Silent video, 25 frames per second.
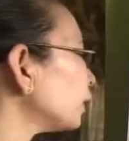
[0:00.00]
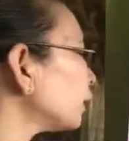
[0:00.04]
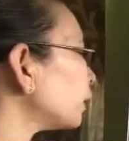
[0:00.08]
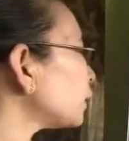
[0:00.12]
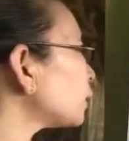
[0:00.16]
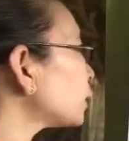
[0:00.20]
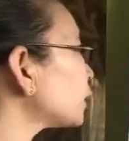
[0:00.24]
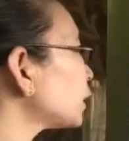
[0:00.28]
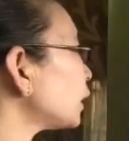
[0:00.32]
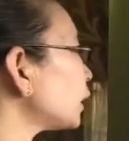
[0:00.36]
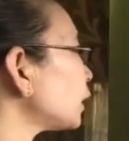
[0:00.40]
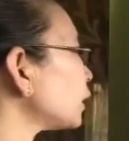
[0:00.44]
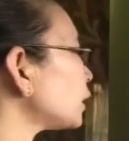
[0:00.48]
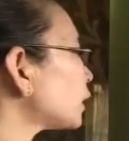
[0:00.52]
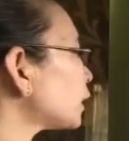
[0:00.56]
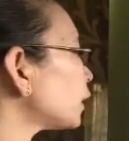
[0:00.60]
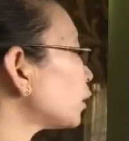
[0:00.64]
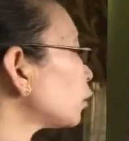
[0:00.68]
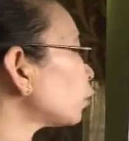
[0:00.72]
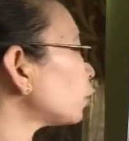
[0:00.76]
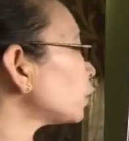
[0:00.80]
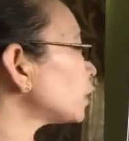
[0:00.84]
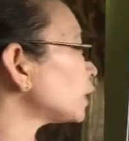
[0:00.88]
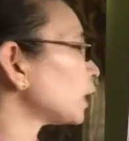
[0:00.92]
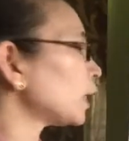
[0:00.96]
the
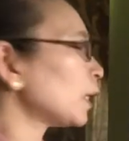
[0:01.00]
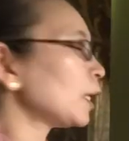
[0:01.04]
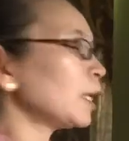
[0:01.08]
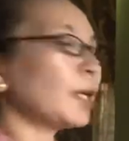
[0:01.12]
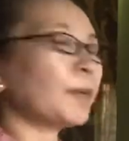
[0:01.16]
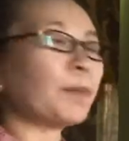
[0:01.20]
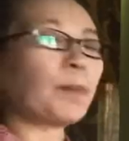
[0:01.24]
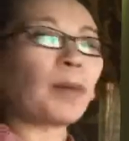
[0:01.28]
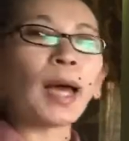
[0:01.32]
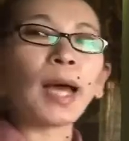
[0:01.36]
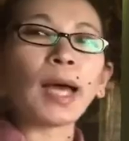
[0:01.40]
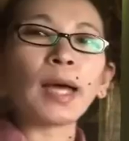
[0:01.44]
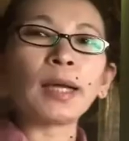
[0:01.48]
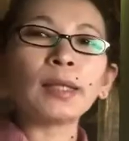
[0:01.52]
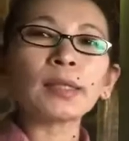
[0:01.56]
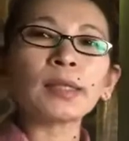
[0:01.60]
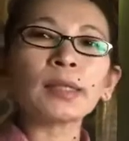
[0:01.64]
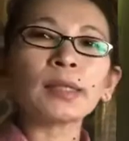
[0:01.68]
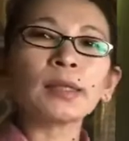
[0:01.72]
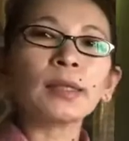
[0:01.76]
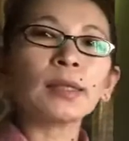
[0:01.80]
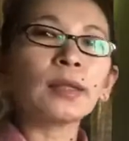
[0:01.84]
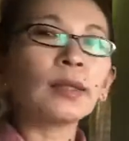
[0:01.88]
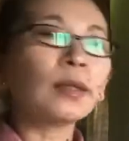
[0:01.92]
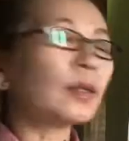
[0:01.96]
G0 DNA
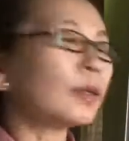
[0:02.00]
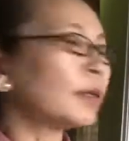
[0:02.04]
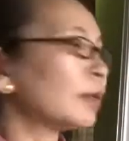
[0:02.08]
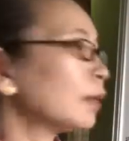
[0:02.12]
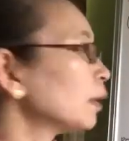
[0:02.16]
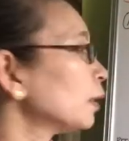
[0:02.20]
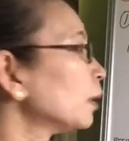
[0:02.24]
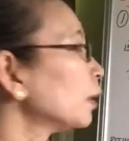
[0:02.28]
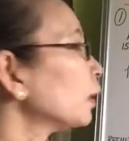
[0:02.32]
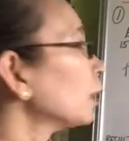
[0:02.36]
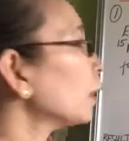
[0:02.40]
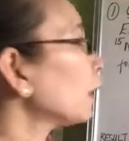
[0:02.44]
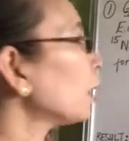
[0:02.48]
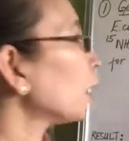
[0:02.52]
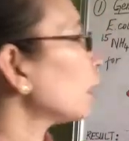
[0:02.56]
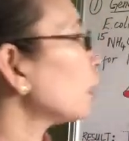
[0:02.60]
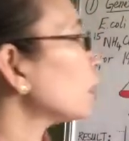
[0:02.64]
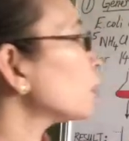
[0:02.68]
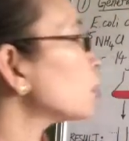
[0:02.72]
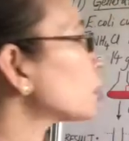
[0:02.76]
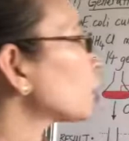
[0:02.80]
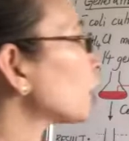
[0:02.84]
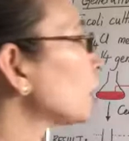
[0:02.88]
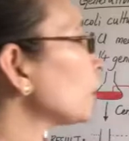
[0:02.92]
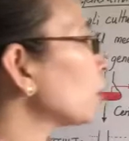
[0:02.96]
band,
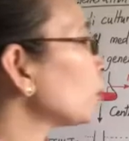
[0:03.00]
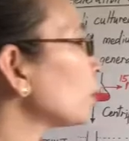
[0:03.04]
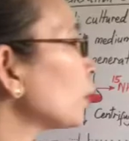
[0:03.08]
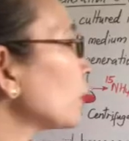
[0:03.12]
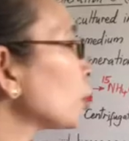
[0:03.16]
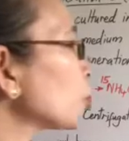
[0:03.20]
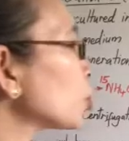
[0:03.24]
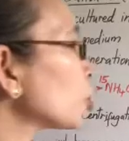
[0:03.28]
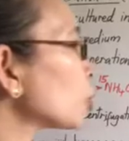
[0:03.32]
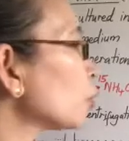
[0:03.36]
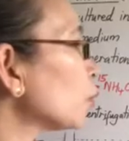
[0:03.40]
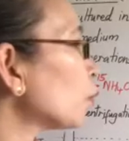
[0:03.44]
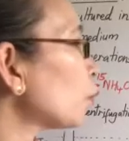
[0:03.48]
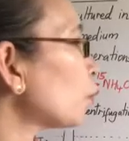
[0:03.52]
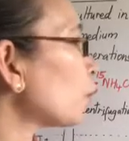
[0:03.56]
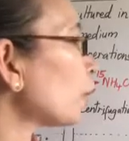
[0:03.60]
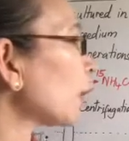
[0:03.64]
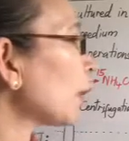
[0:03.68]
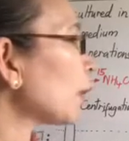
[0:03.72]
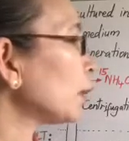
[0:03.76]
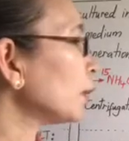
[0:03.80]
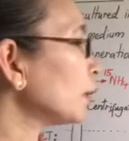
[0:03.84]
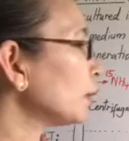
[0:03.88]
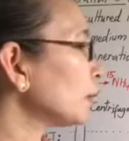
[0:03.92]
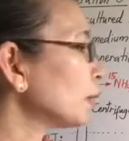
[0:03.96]
generation
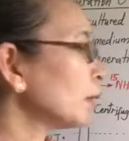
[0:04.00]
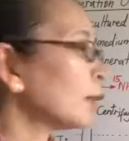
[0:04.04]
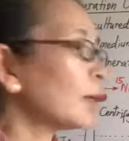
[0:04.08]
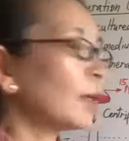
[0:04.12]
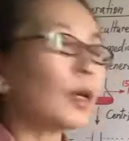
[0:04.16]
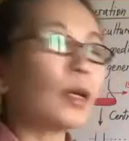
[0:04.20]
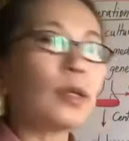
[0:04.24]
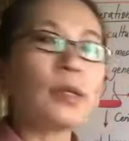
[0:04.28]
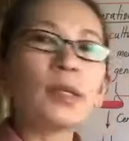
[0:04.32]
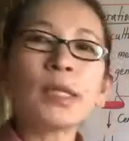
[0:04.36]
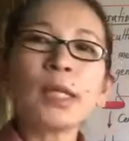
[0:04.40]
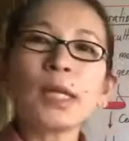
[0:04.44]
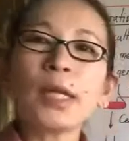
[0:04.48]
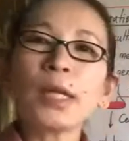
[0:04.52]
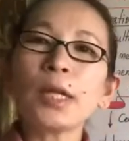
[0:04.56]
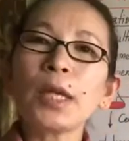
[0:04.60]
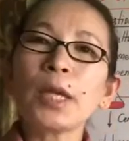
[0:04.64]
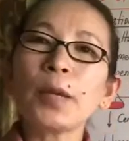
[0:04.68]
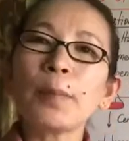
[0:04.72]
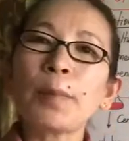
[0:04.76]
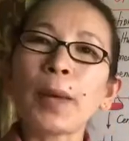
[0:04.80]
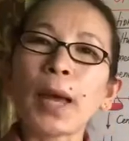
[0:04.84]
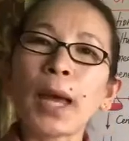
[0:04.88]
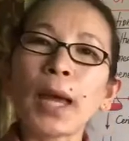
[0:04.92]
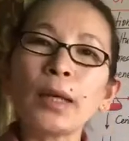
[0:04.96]
1
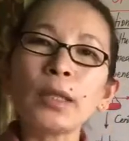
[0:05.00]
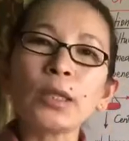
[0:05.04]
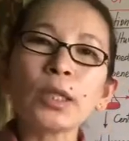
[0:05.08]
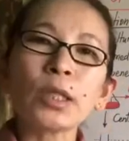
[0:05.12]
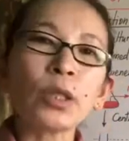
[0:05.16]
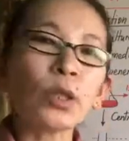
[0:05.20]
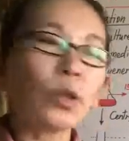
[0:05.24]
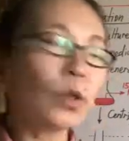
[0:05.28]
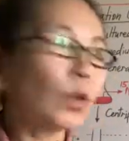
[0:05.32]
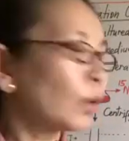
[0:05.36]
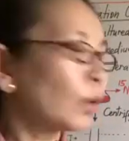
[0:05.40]
DNA band